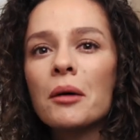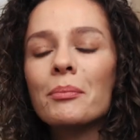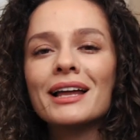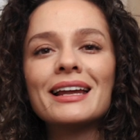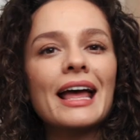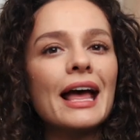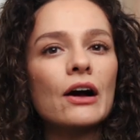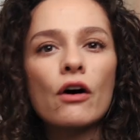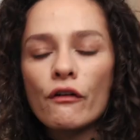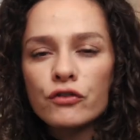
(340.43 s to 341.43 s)
But
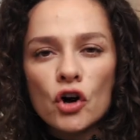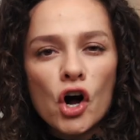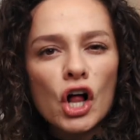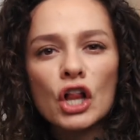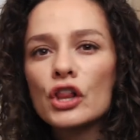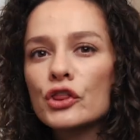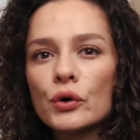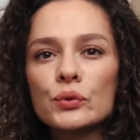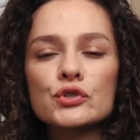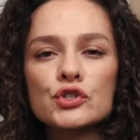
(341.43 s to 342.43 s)
overall,
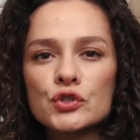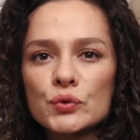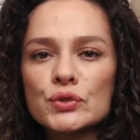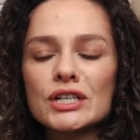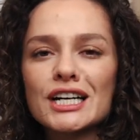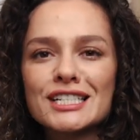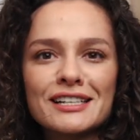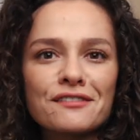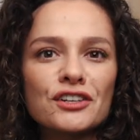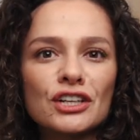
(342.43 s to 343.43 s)
those shoes are
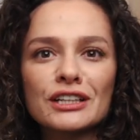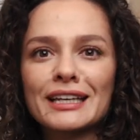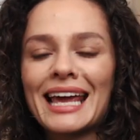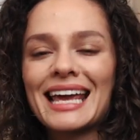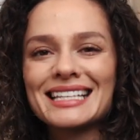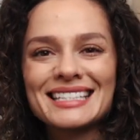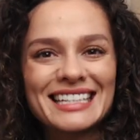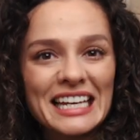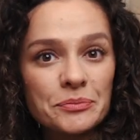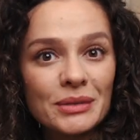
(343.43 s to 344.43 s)
definitely a
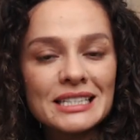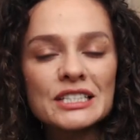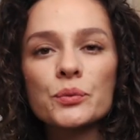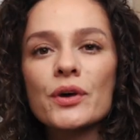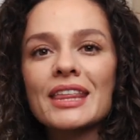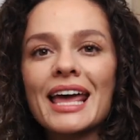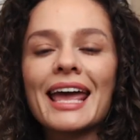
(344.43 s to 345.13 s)
statement with